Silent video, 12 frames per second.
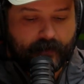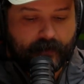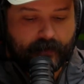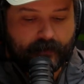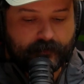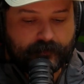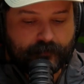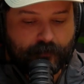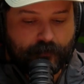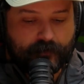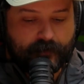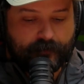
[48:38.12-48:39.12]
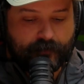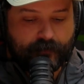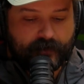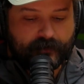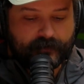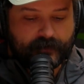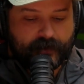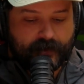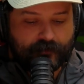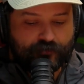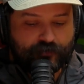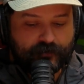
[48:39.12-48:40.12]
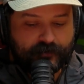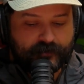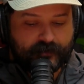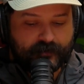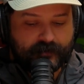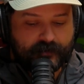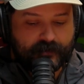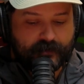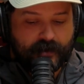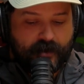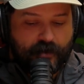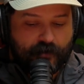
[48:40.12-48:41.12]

Against world number 8, 160